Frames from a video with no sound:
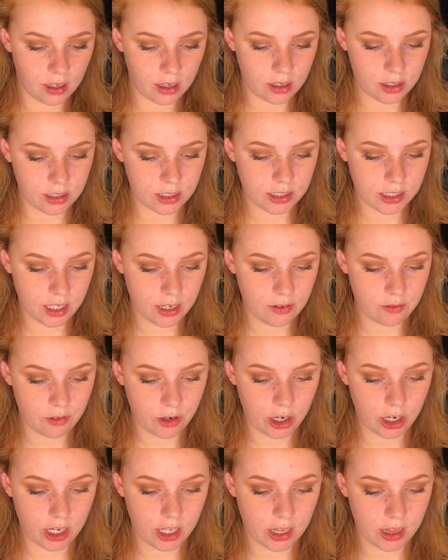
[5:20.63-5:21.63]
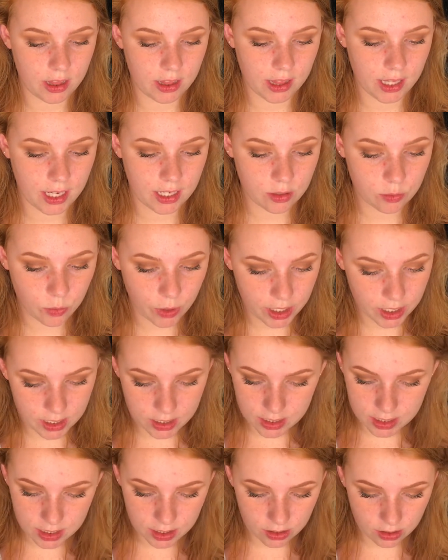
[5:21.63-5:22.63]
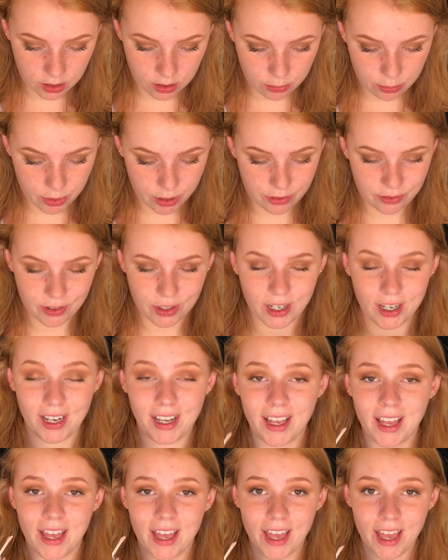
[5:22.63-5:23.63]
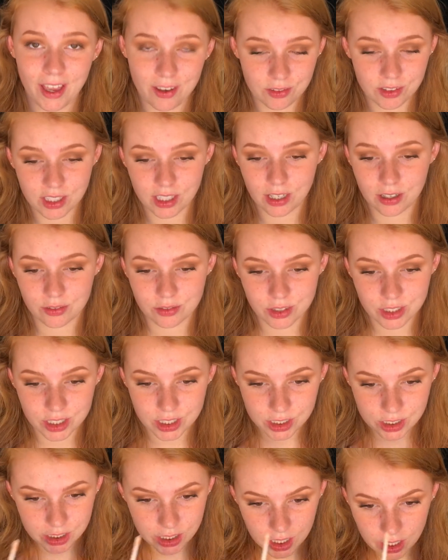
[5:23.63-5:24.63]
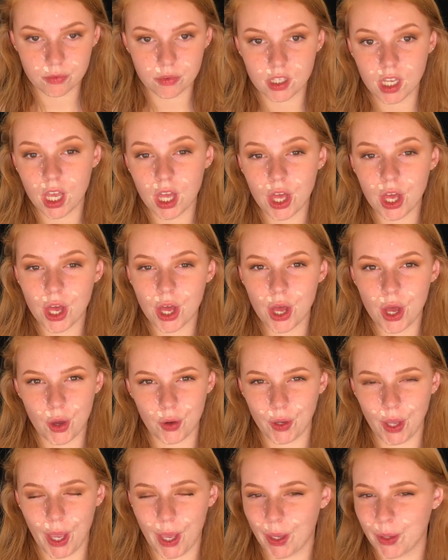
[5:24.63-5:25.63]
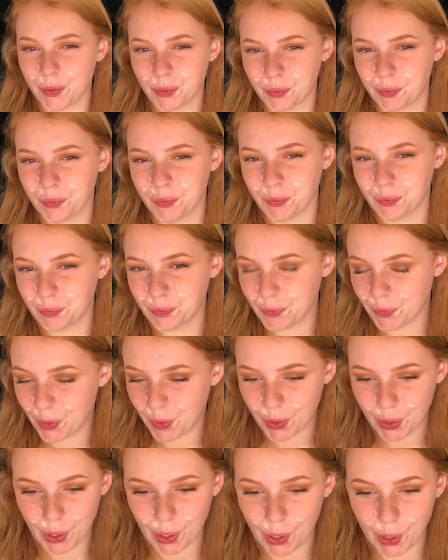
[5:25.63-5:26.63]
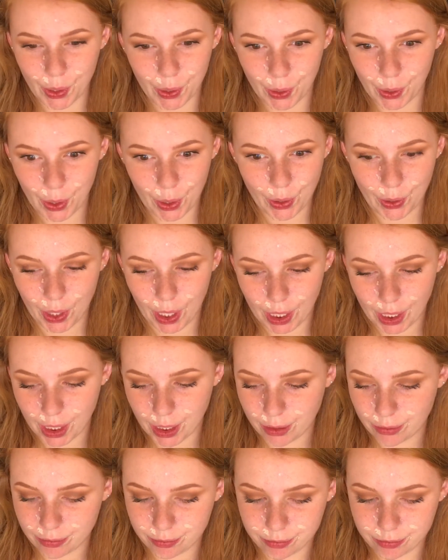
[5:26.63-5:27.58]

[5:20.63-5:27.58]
It is a very lightweight concealer, but very heavy coverage. Okay. Alrighty.